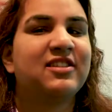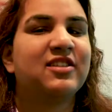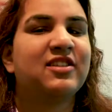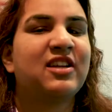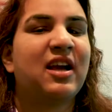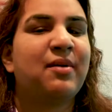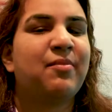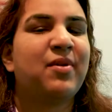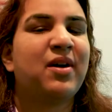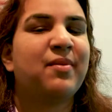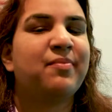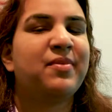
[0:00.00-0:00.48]
to
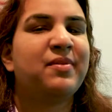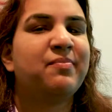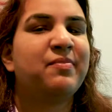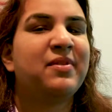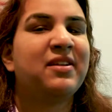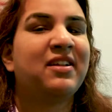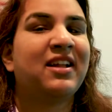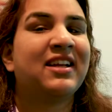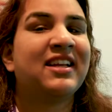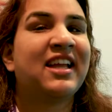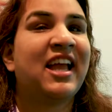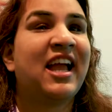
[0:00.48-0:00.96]
come up and be
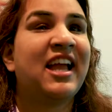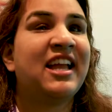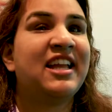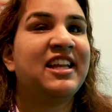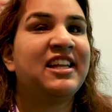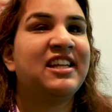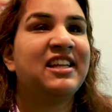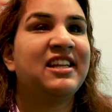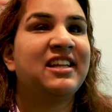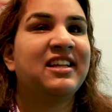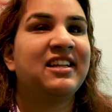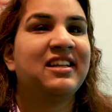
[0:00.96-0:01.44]
like,
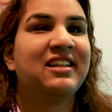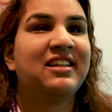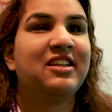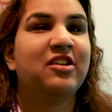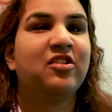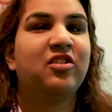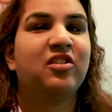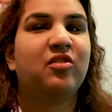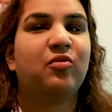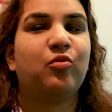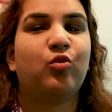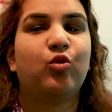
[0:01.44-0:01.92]
hey, you're
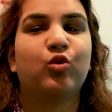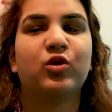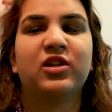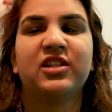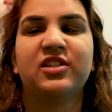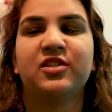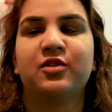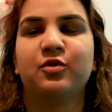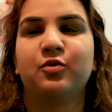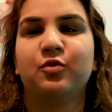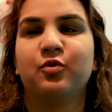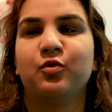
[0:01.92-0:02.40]
gonna walk
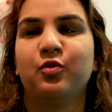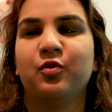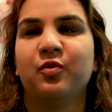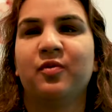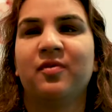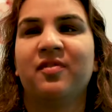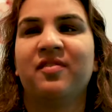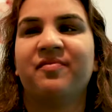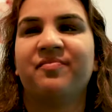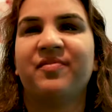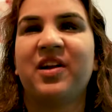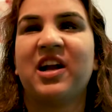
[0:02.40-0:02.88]
into
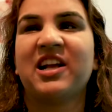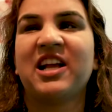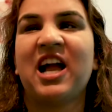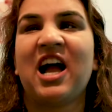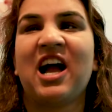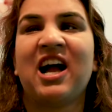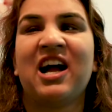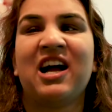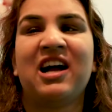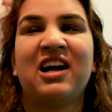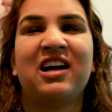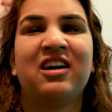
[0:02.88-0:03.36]
a
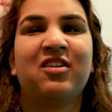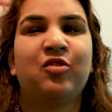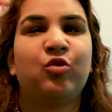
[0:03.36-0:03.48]
car,